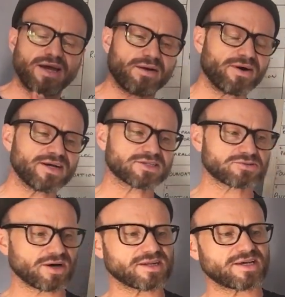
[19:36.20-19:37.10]
And by
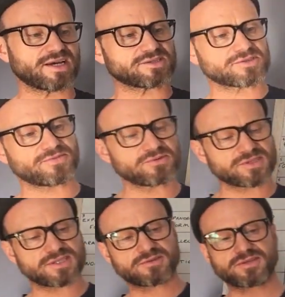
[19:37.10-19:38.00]
intertwining it, it just
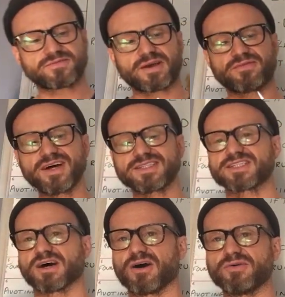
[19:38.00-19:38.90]
falls into it finds
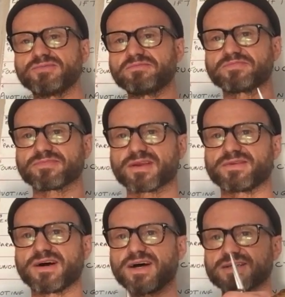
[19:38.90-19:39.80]
its home, if
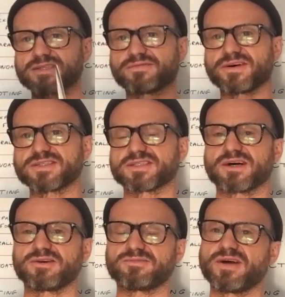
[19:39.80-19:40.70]
you like. So it finds its
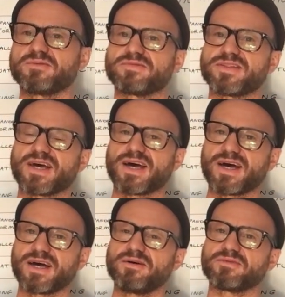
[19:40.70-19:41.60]
home within the
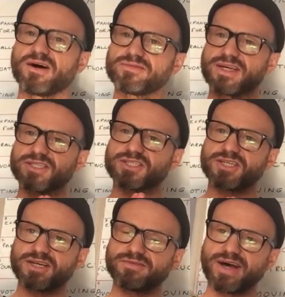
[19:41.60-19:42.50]
hair, rather than each
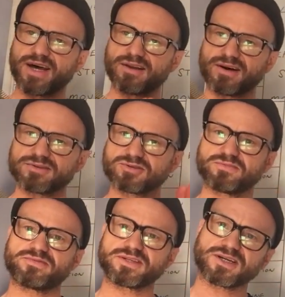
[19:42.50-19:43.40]
sheet of hair lying on
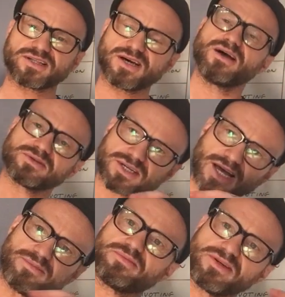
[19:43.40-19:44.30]
top of each other, which can
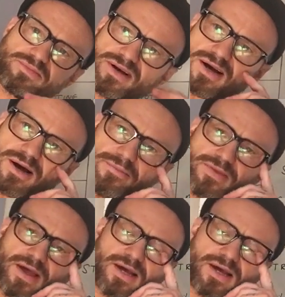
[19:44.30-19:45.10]
happen when you blunt cut.